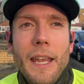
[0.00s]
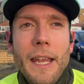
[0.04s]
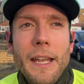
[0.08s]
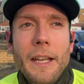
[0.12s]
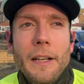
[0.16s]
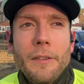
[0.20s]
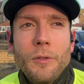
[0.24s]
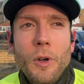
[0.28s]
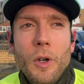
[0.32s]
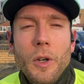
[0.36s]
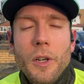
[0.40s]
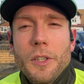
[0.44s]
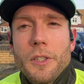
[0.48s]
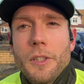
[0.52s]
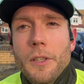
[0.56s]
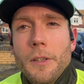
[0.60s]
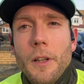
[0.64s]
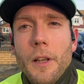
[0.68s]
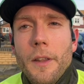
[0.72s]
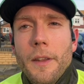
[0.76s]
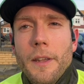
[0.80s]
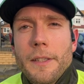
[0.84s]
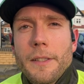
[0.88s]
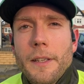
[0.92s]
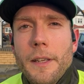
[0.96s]
in a rocket shoe
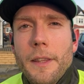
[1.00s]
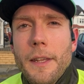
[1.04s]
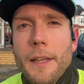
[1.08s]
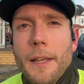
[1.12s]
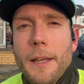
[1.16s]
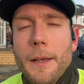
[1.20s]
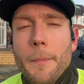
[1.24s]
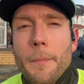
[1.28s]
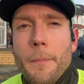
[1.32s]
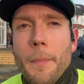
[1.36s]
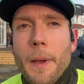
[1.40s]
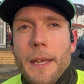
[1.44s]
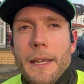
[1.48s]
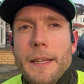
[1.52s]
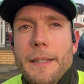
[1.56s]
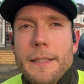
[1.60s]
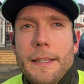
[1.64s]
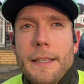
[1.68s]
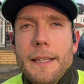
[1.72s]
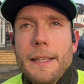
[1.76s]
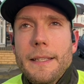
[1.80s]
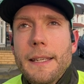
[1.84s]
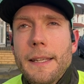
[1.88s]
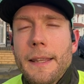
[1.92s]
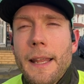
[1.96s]
like this, I think, makes
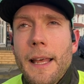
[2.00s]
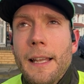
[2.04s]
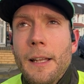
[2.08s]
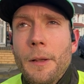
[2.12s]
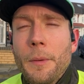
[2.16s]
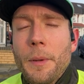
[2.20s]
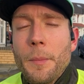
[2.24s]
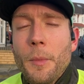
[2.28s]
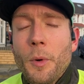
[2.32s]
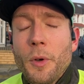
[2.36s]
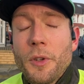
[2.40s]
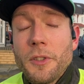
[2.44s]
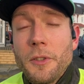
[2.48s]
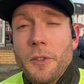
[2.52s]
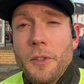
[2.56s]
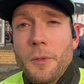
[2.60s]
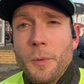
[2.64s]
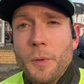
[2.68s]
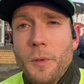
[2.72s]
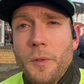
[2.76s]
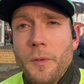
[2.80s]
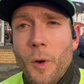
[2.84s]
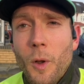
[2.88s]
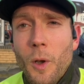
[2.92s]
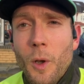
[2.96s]
it that little bit more
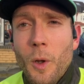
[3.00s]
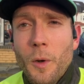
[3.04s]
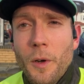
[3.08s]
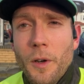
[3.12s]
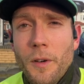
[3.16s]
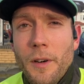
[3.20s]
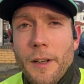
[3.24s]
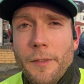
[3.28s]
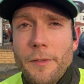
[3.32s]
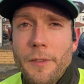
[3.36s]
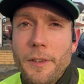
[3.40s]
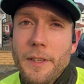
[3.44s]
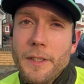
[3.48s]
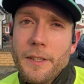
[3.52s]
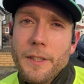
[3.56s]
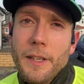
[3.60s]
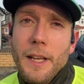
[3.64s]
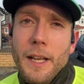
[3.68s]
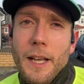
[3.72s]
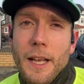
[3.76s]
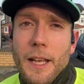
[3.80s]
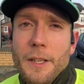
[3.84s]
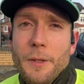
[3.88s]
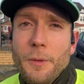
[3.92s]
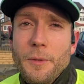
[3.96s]
suitable for longer efforts.
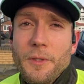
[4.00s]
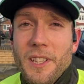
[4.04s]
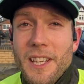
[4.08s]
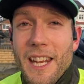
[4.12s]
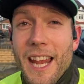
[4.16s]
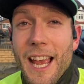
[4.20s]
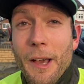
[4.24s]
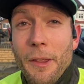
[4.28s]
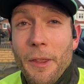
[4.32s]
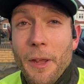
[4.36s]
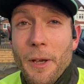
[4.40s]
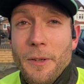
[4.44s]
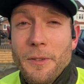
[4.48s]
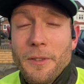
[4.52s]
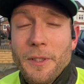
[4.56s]
So we'll see how those